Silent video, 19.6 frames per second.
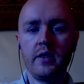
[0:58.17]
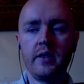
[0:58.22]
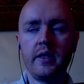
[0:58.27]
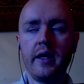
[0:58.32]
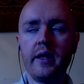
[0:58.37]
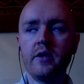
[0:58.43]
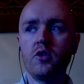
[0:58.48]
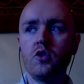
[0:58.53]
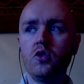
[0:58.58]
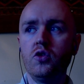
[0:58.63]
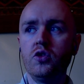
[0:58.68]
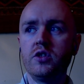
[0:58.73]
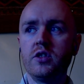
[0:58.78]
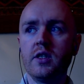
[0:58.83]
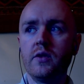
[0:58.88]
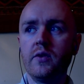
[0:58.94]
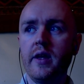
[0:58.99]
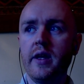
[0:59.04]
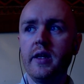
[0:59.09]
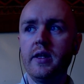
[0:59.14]
that cuts
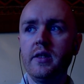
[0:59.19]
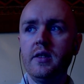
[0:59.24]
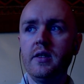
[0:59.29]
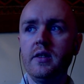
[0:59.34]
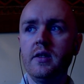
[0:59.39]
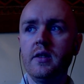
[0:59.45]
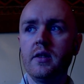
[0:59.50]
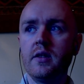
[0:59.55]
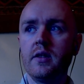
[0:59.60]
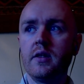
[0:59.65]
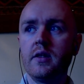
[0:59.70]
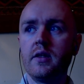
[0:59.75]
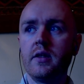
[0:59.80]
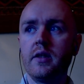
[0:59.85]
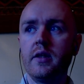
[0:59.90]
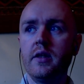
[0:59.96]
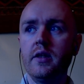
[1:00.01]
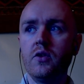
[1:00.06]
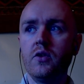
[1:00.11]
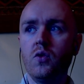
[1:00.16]
out any
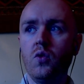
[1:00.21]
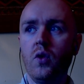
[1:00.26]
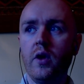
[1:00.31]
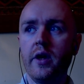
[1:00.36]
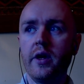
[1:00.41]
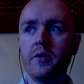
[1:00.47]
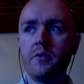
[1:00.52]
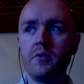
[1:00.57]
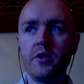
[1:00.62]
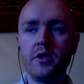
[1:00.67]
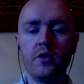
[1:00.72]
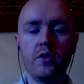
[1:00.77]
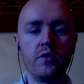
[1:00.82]
inquiry